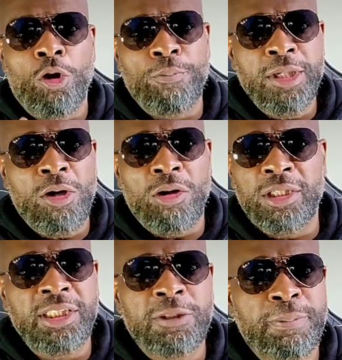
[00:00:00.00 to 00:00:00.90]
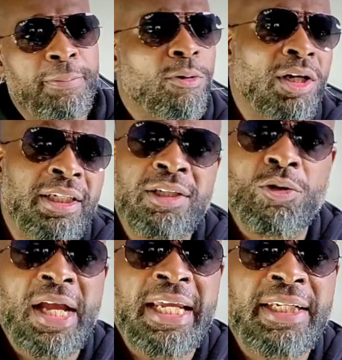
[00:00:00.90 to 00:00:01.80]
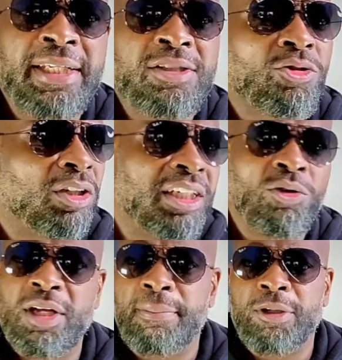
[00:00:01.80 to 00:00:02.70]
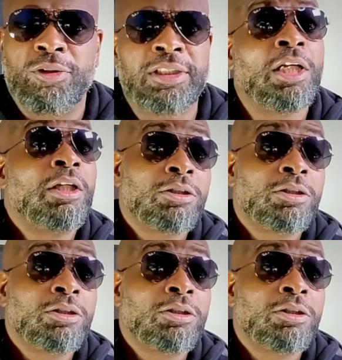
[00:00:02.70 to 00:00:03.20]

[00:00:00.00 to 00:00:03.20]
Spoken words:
Don't be calling these people illegal aliens or illegal immigrants.